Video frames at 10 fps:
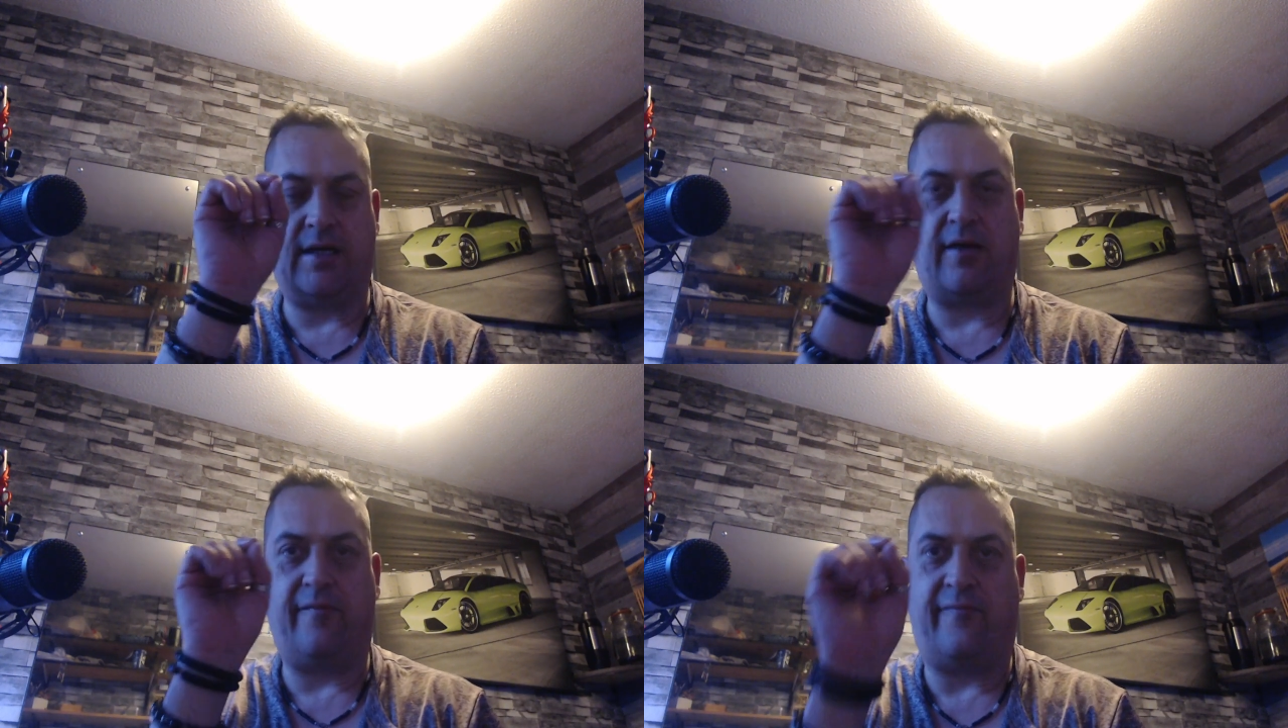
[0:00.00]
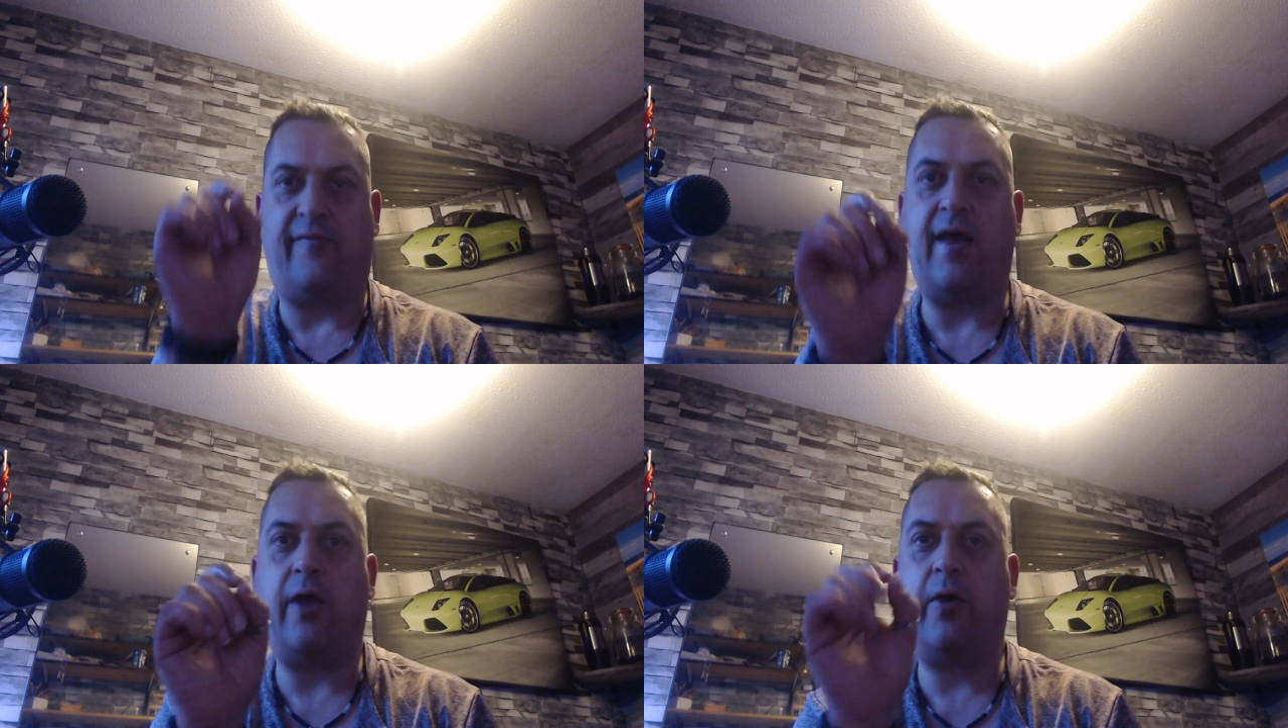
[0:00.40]

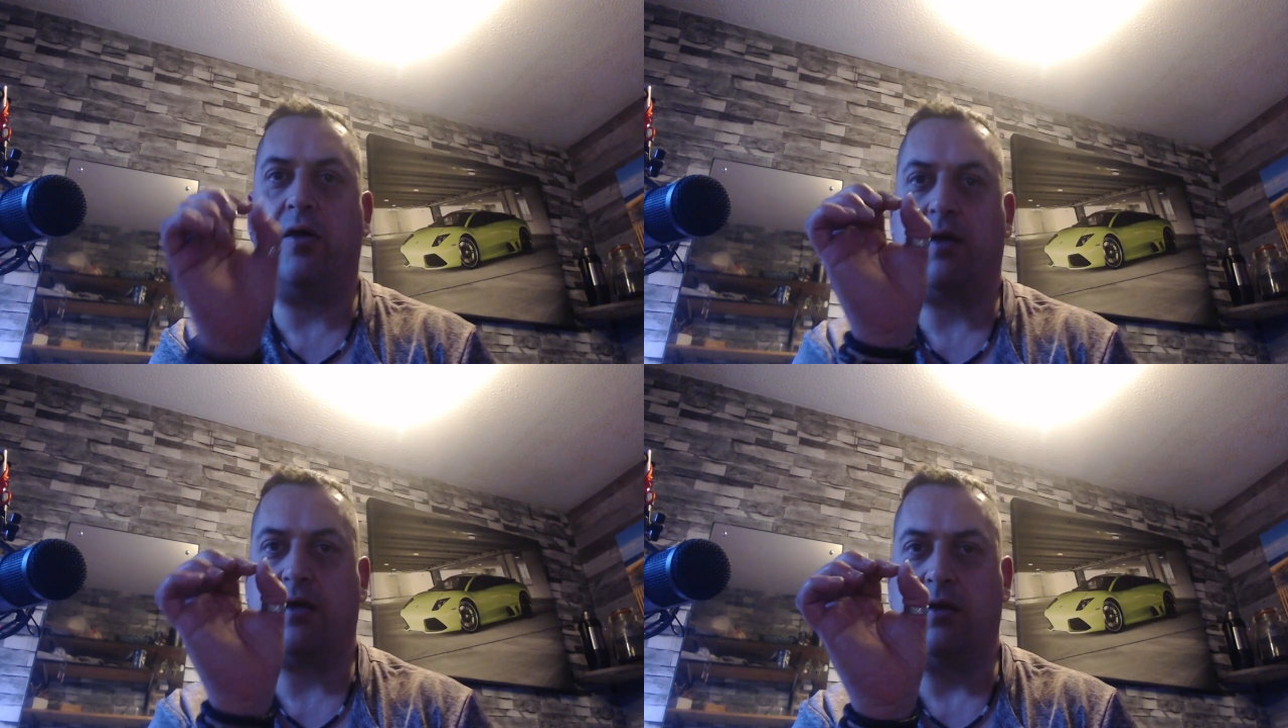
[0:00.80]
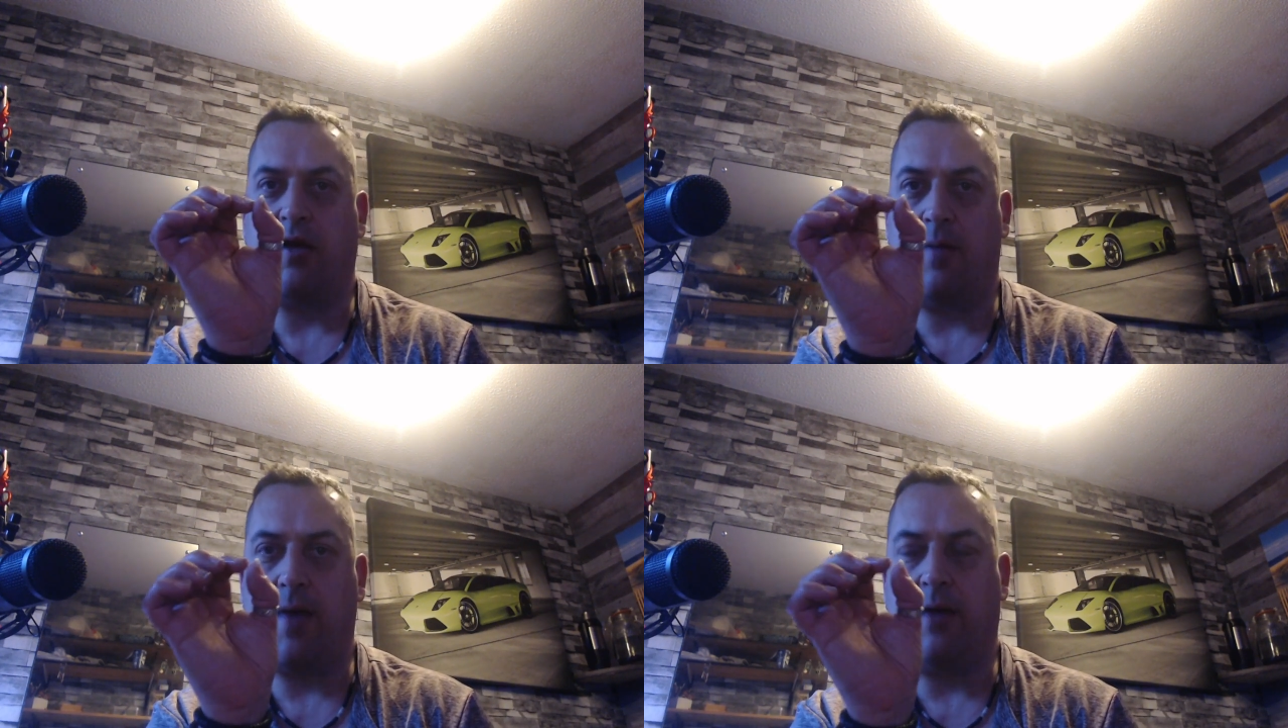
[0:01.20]
flower that can come
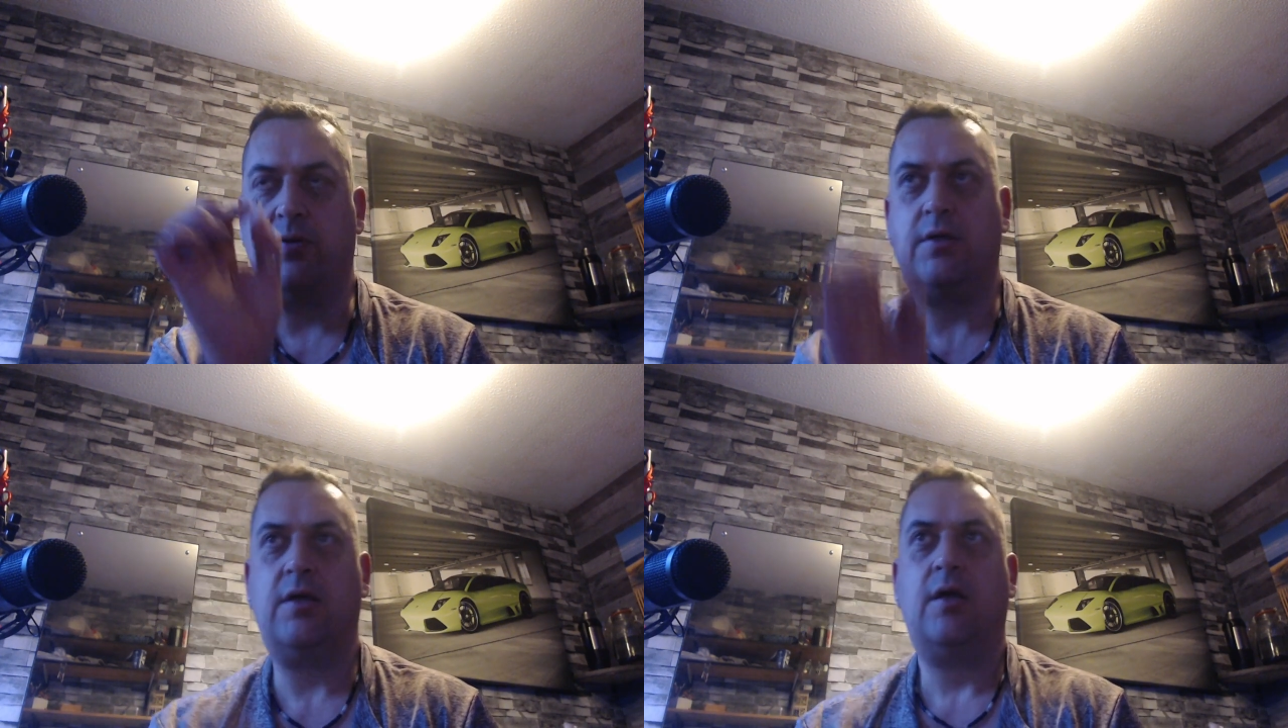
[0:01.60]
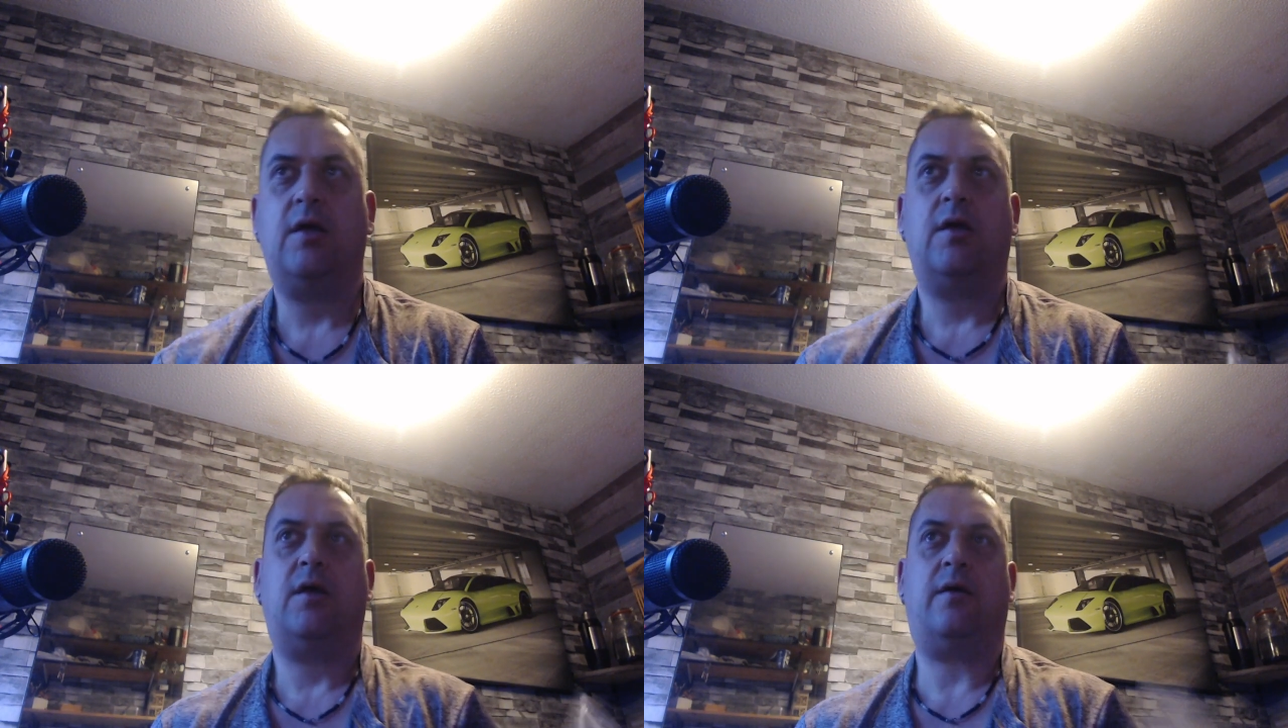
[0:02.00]
out
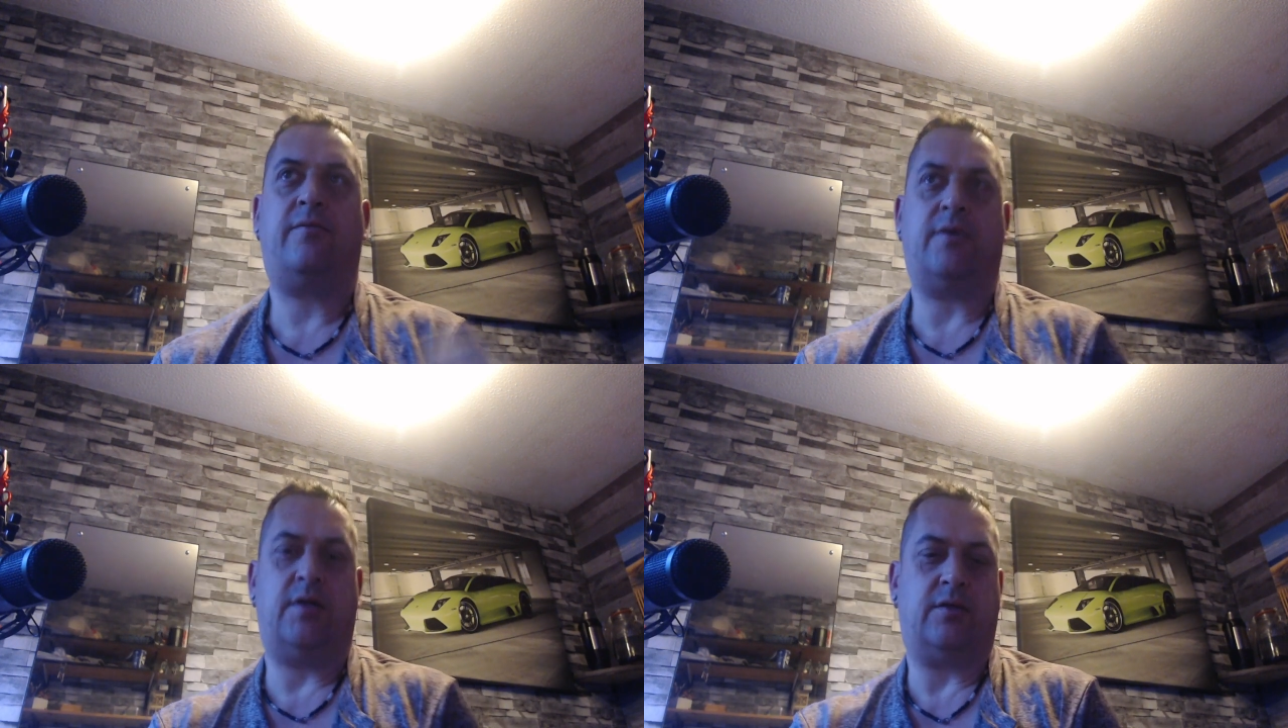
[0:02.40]
of the little